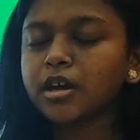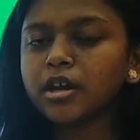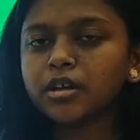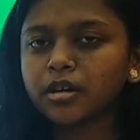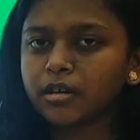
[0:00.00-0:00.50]

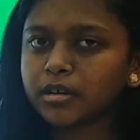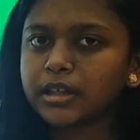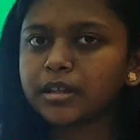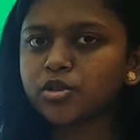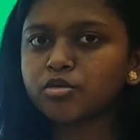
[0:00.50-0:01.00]
in the
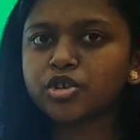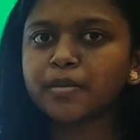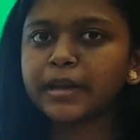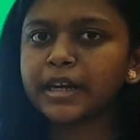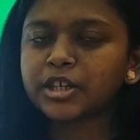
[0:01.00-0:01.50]
social media
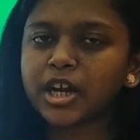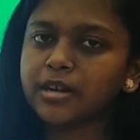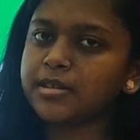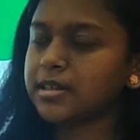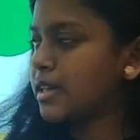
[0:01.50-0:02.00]
channels, as I
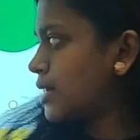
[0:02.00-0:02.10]
said.